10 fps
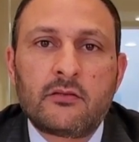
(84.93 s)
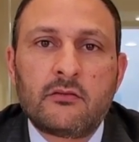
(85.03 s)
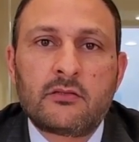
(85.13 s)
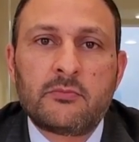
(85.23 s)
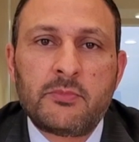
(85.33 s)

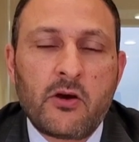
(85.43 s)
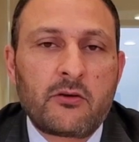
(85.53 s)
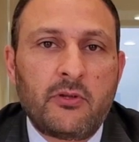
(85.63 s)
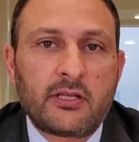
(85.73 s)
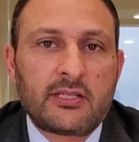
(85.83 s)
Some
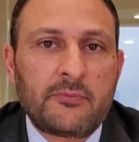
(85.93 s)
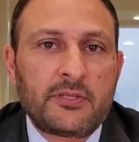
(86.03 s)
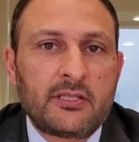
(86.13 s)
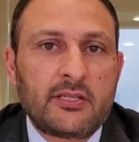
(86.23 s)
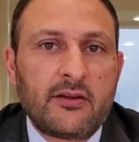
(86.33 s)
notable
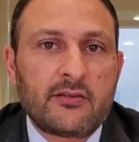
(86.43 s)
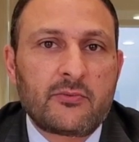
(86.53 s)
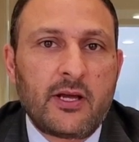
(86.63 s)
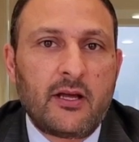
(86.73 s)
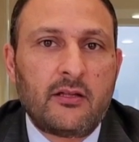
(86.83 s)
exceptions there as
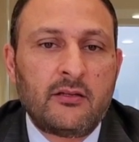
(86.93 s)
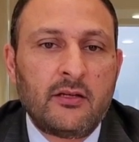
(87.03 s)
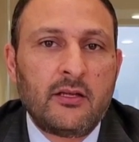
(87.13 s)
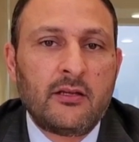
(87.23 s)
well,